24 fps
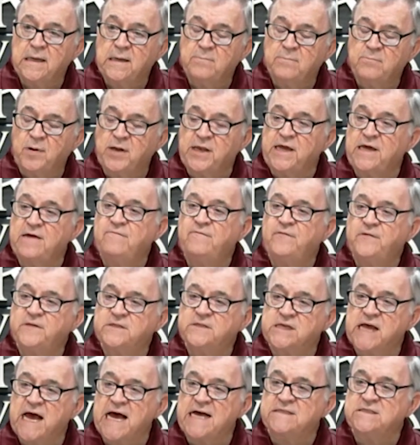But he
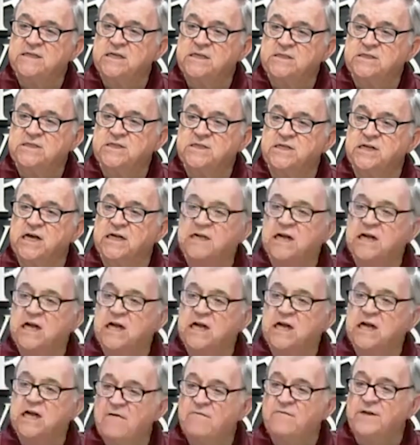emphasizes the
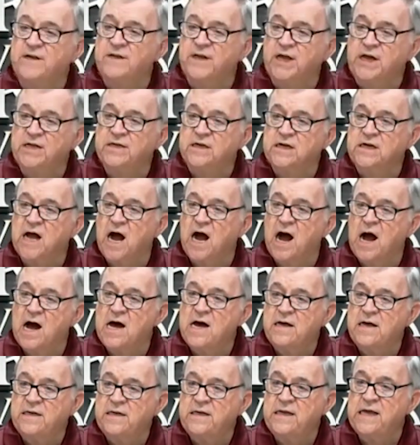covenant
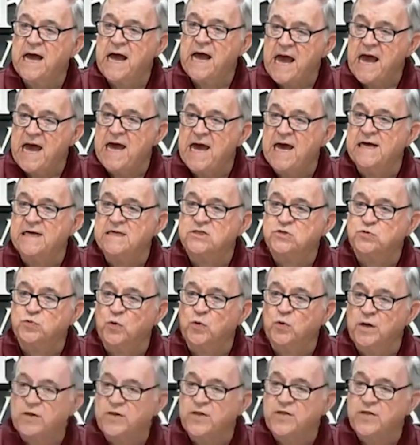God has with